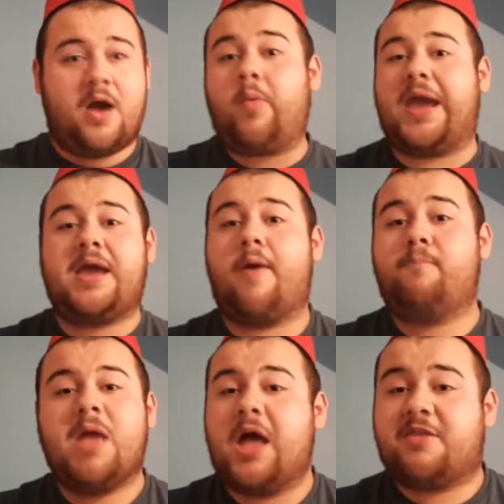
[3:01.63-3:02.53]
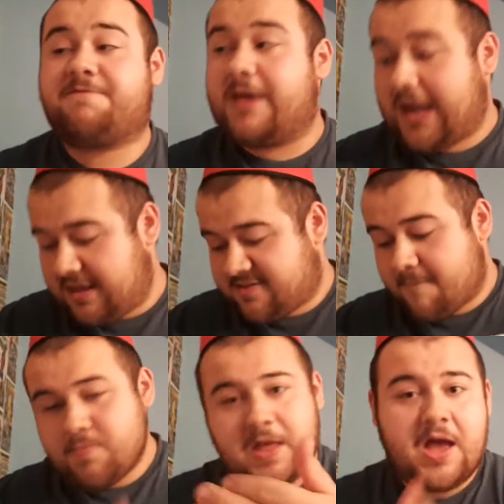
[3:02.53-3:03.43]
Wait, the figures.
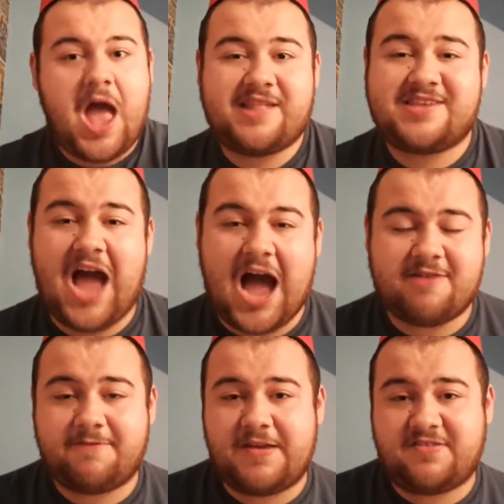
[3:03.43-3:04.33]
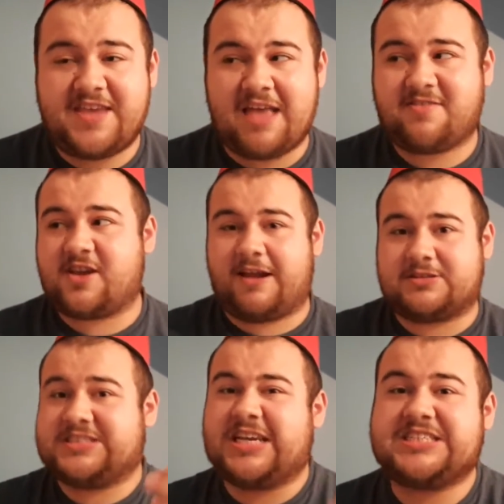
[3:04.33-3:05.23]
Atari VCS is going to
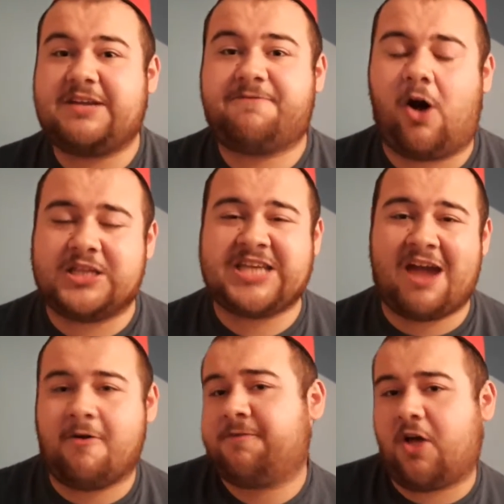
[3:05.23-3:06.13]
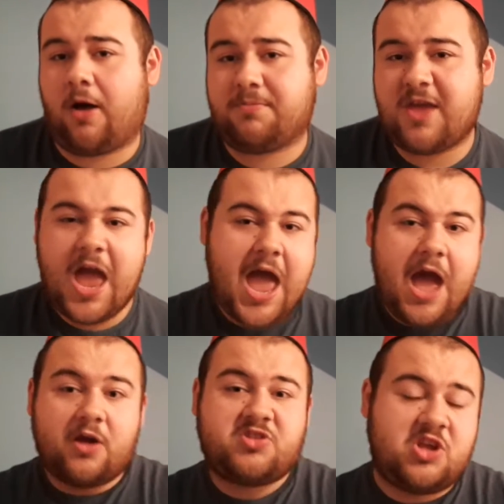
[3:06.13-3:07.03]
have 64 teraflops.
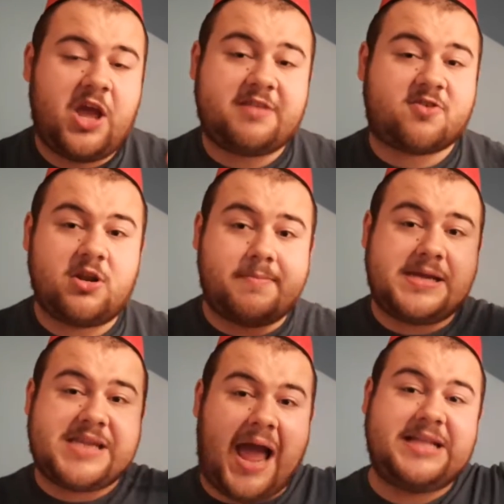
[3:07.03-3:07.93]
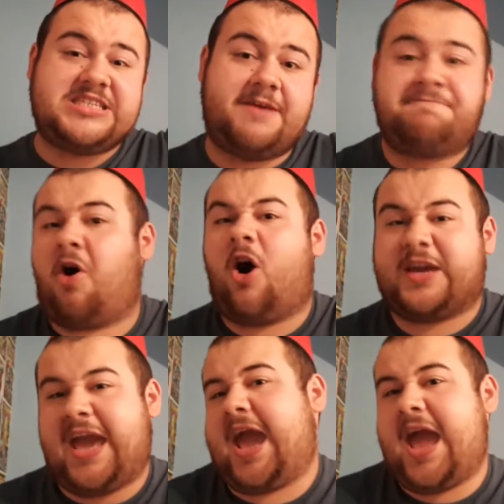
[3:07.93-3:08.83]
It's going to be
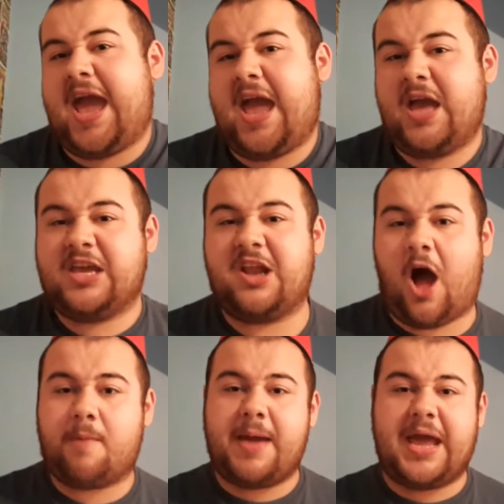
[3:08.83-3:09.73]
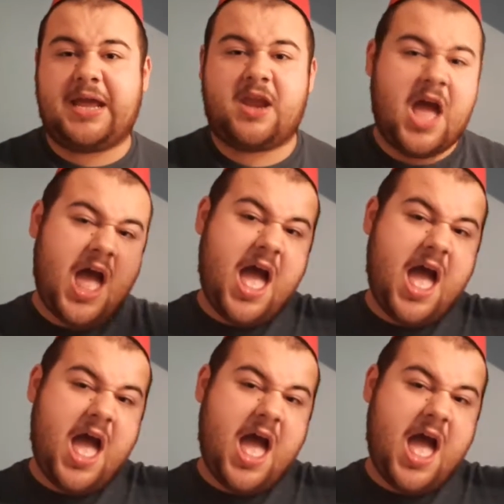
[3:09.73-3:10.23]
94K, you know what I mean?